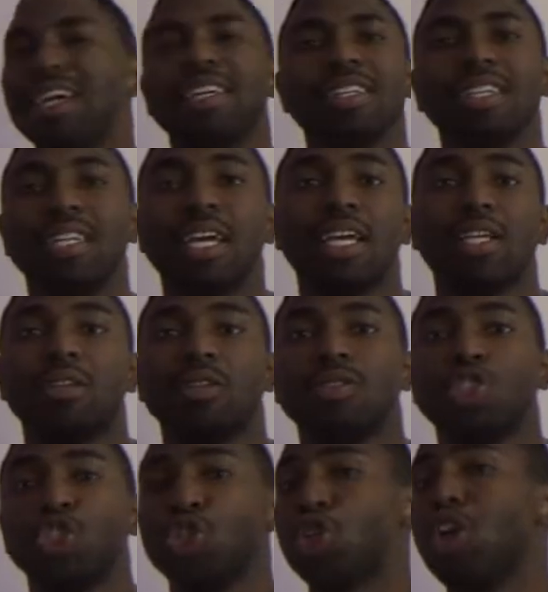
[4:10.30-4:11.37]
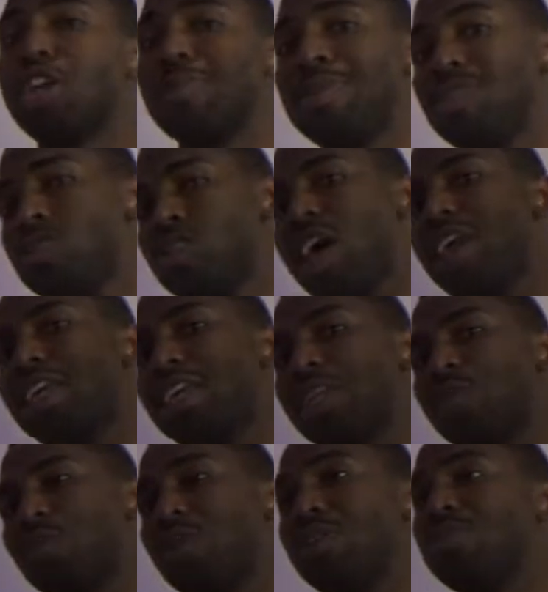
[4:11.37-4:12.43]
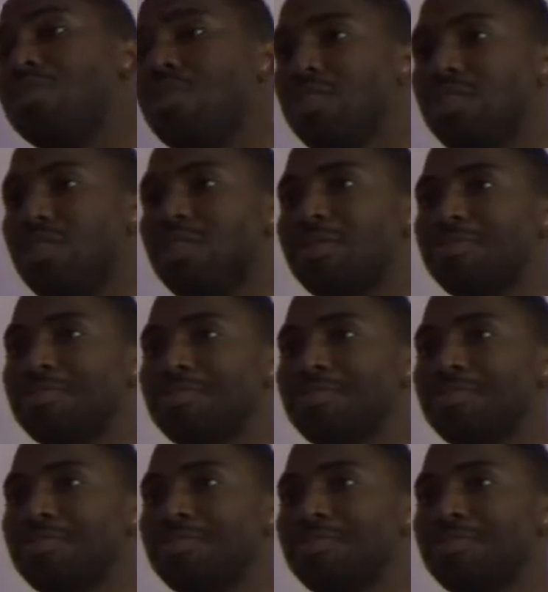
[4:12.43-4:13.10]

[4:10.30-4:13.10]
end of the day, you're going to be siding with Caesar.